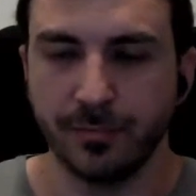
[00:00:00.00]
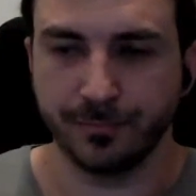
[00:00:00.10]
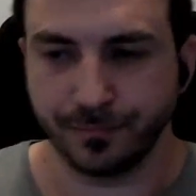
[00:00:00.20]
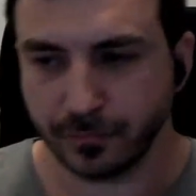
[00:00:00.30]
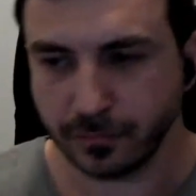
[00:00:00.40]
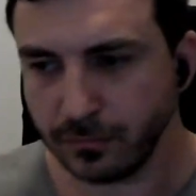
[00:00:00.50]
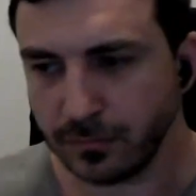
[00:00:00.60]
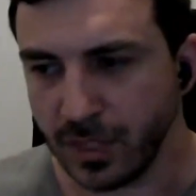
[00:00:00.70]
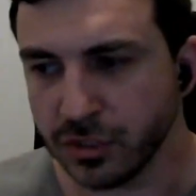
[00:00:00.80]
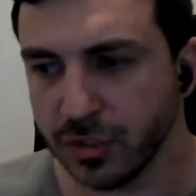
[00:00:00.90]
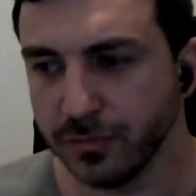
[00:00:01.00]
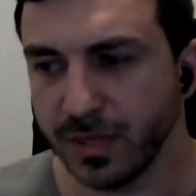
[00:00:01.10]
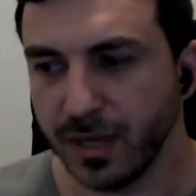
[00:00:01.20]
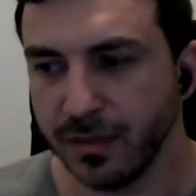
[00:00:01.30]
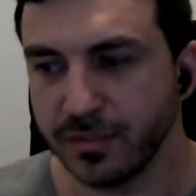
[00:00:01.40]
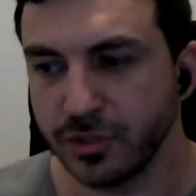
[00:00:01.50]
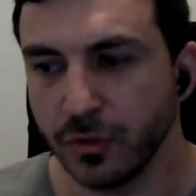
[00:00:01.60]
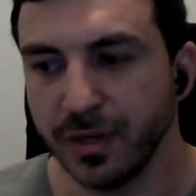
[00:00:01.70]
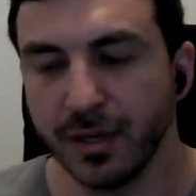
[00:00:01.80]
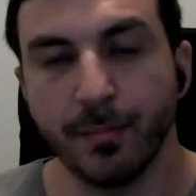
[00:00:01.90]
right? Sometimes
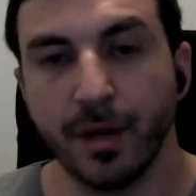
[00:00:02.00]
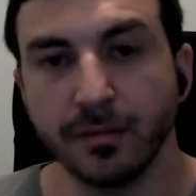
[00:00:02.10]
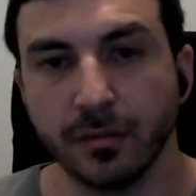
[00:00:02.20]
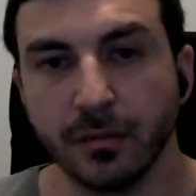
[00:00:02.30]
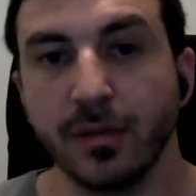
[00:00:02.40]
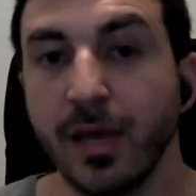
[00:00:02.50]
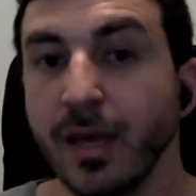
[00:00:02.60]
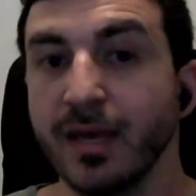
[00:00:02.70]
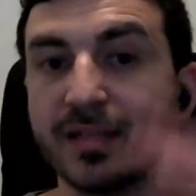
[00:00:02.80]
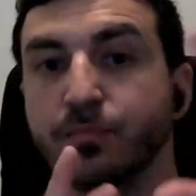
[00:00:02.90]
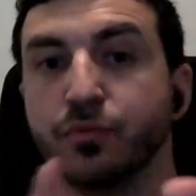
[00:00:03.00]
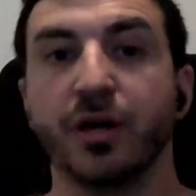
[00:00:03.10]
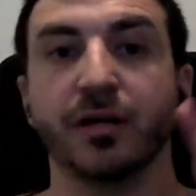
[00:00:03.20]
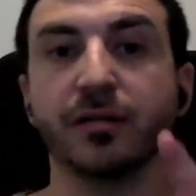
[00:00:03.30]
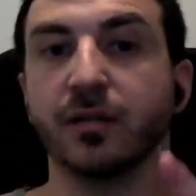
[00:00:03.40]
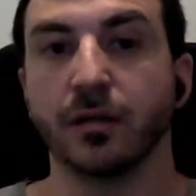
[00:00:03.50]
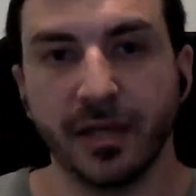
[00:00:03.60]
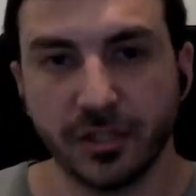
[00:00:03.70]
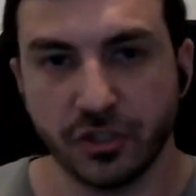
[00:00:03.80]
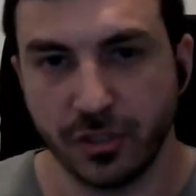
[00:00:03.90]
showing a bundle as a product in a
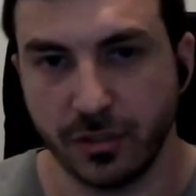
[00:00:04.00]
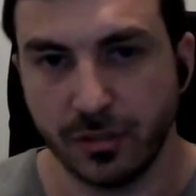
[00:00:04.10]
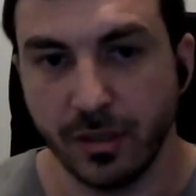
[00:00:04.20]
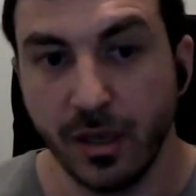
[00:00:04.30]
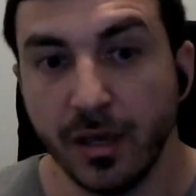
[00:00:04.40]
collection